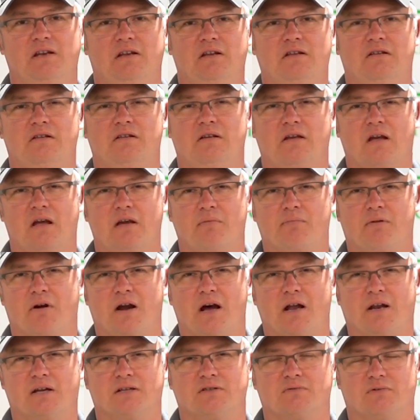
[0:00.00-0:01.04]
EDTA
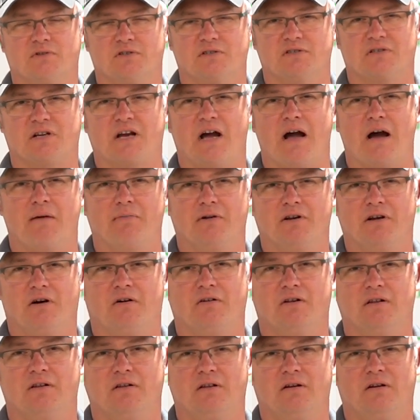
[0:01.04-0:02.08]
products, which is common
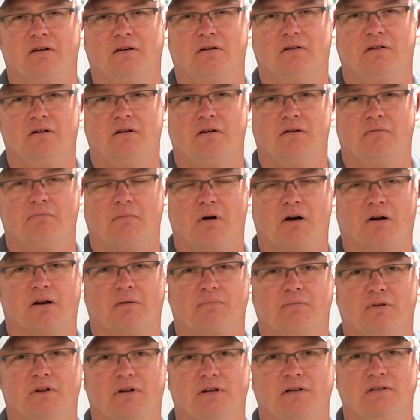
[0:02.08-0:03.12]
out in the
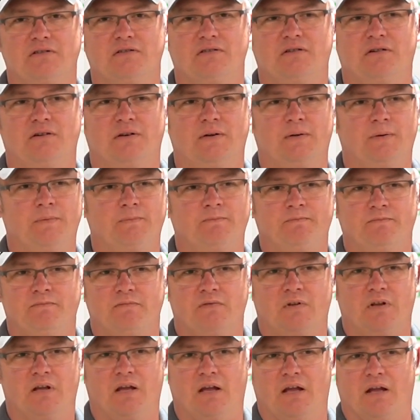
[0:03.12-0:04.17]
marketplace.
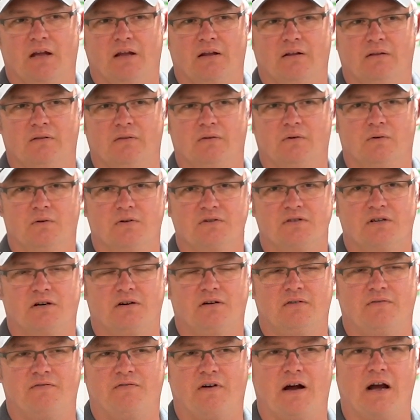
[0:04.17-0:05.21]
And those
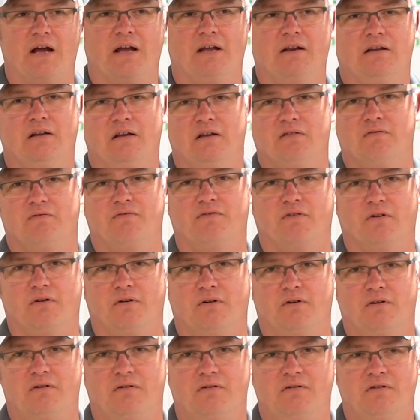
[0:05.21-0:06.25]
are fine in
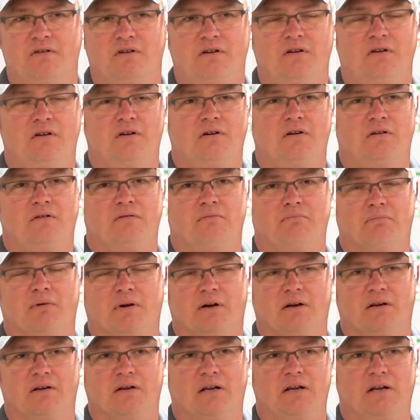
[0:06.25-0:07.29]
furrow,
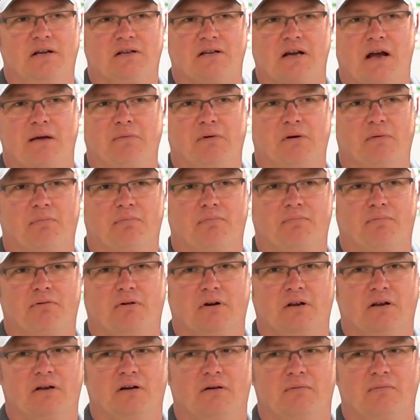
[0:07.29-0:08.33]
but anytime you're
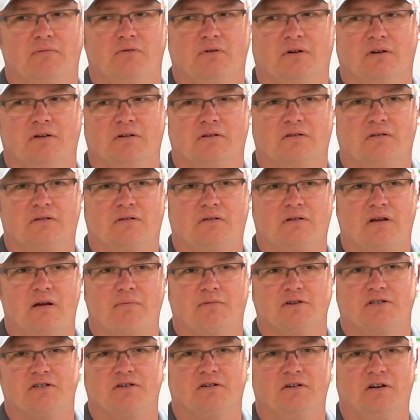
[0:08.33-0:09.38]
putting them with
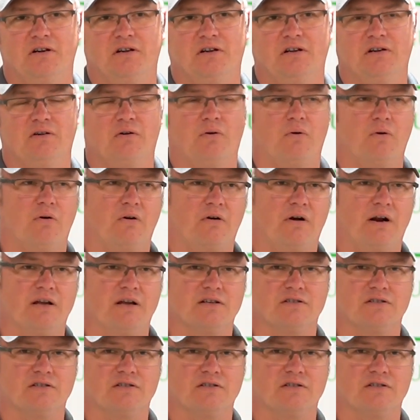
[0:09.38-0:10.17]
chemistry or